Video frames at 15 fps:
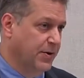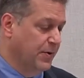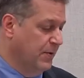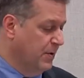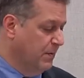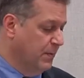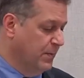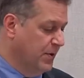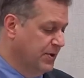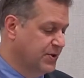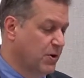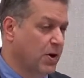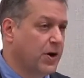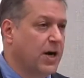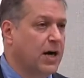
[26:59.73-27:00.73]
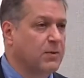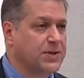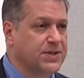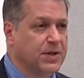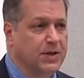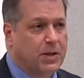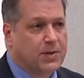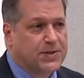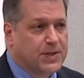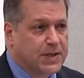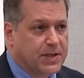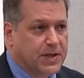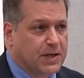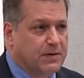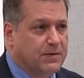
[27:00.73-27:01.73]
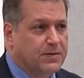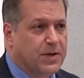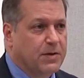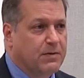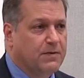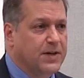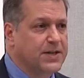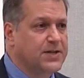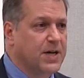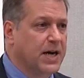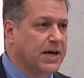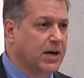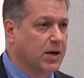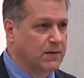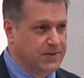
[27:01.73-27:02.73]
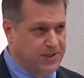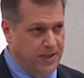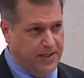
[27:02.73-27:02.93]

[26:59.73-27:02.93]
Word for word: you you started out with cellulosic uh, you know, feedstock, and all of a